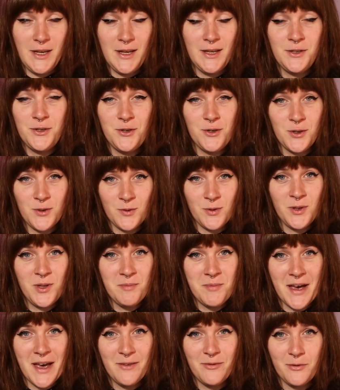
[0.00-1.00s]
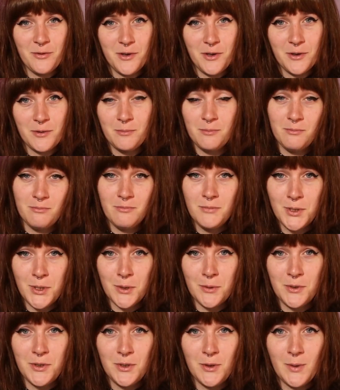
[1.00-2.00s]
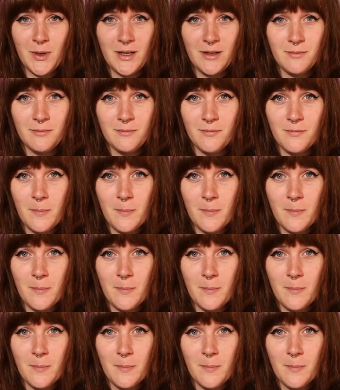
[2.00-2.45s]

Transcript: It's just really bad for you. Don't do it.